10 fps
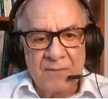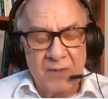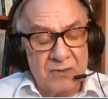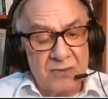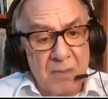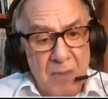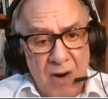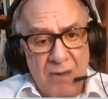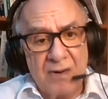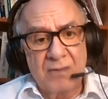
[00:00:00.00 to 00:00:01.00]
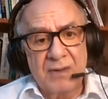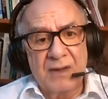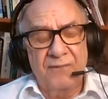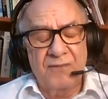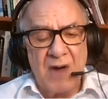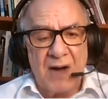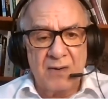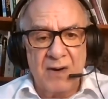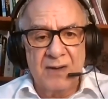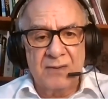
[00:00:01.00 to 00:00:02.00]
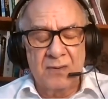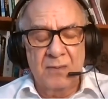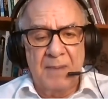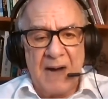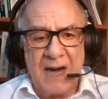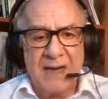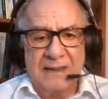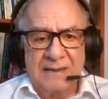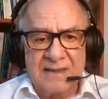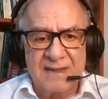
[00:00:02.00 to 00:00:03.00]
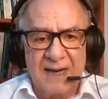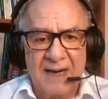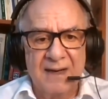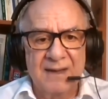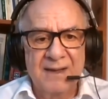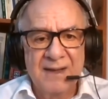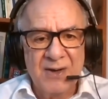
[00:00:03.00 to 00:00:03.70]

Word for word: for tomorrow if we are going to buy and sell